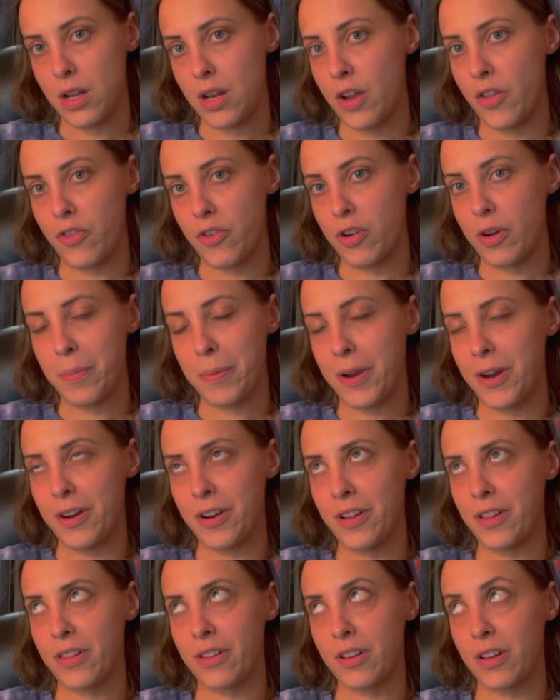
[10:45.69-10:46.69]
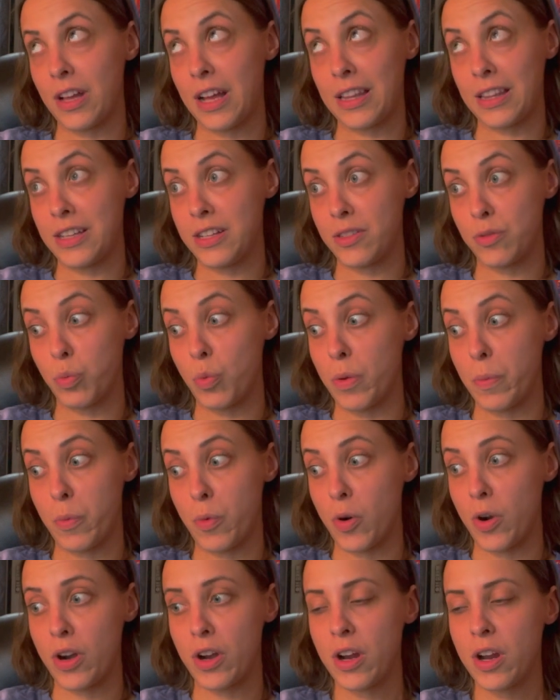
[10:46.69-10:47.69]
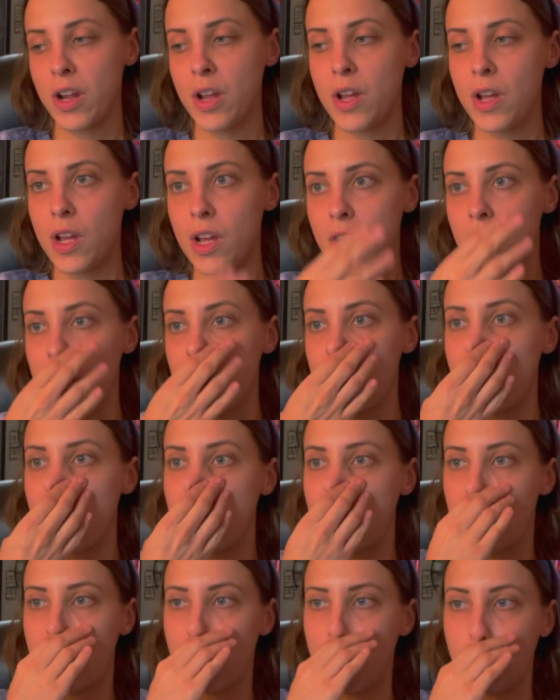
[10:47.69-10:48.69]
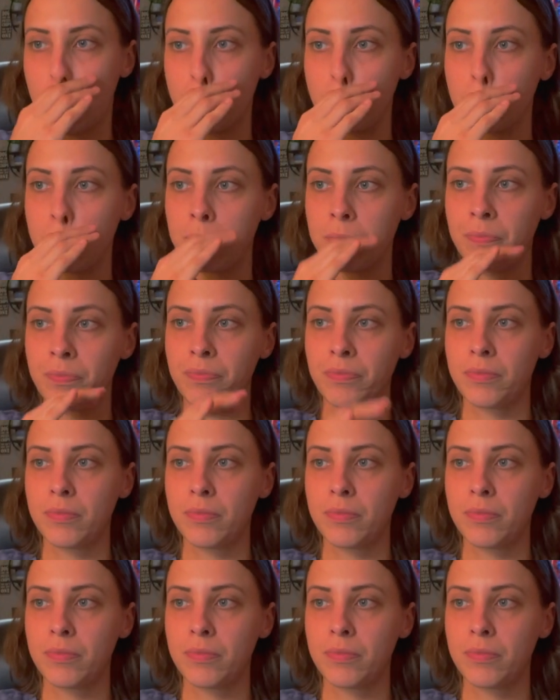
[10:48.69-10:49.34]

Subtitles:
another appearance, at least one more. I